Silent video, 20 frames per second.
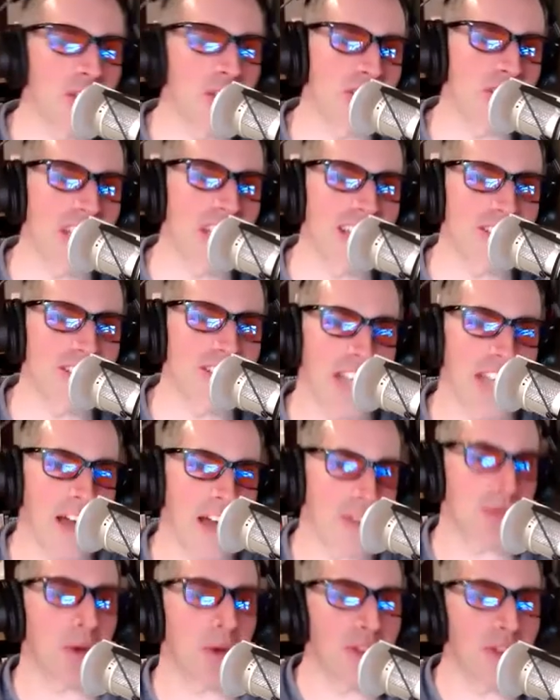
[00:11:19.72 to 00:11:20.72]
G H D. I
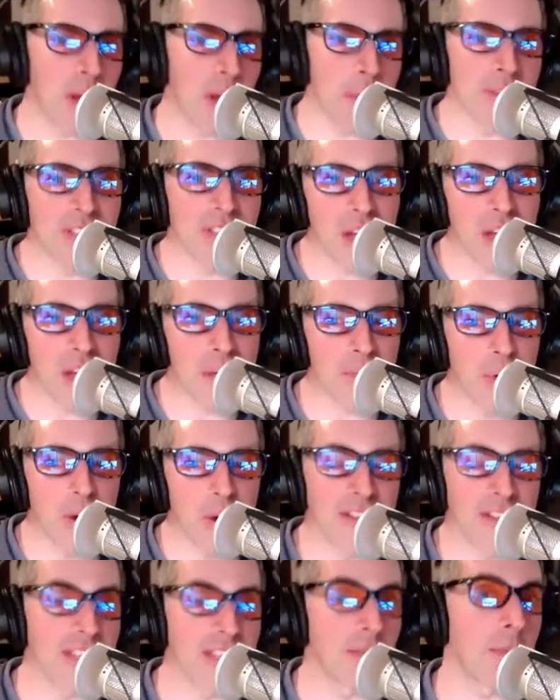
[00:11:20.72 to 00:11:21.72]
was with you up until that
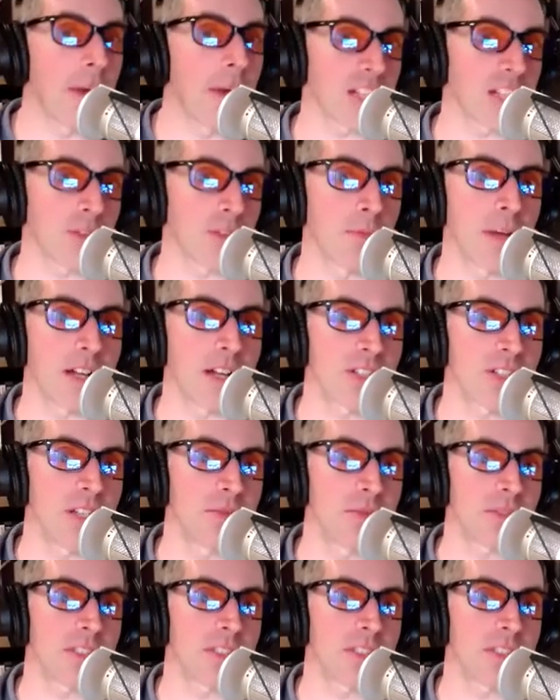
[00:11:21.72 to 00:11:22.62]
point. Do you have a box for box jumps?